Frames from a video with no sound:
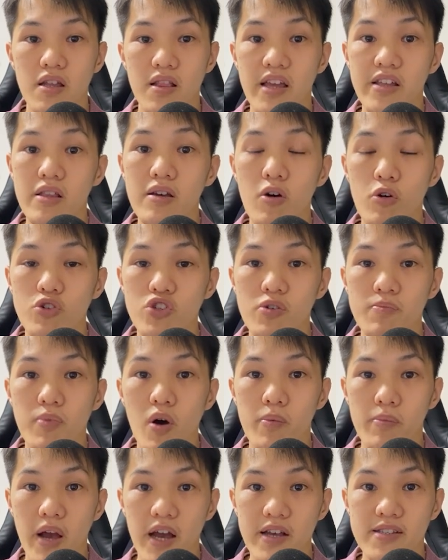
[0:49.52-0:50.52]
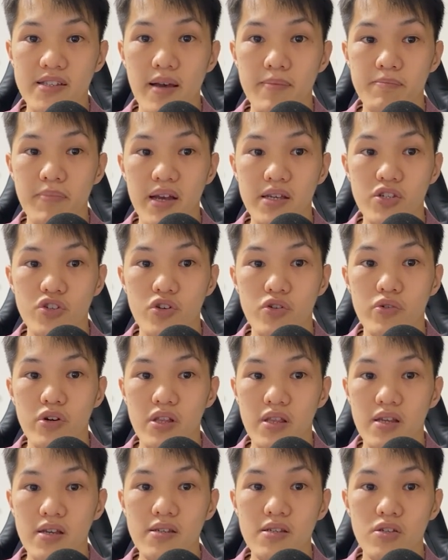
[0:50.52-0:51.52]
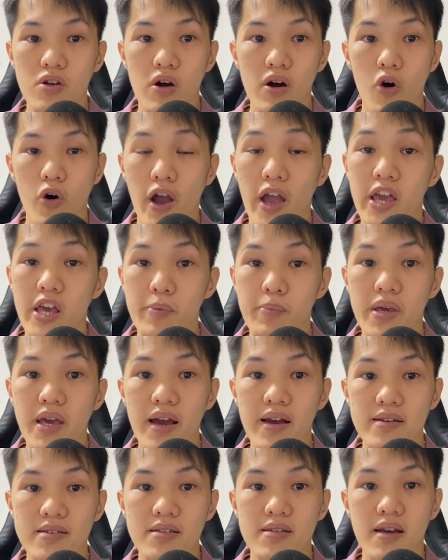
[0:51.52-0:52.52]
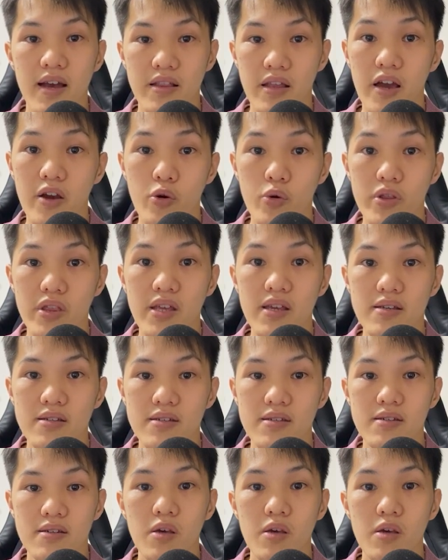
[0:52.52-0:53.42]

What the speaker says: It later also bought asset-backed securities or ABS and equities.